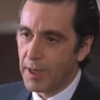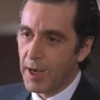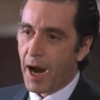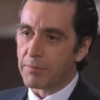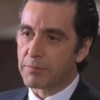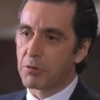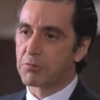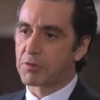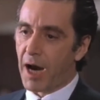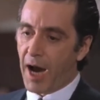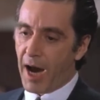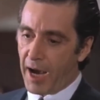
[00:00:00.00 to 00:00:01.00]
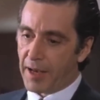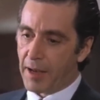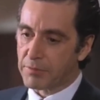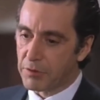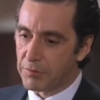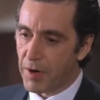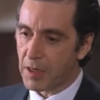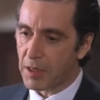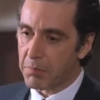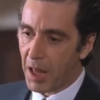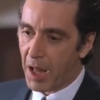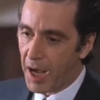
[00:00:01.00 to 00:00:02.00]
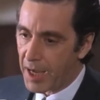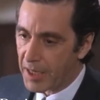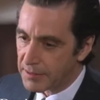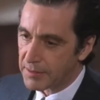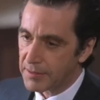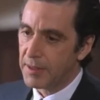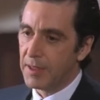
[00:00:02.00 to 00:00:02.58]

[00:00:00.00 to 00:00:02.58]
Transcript: I'm too tired. I'm too fucking blind.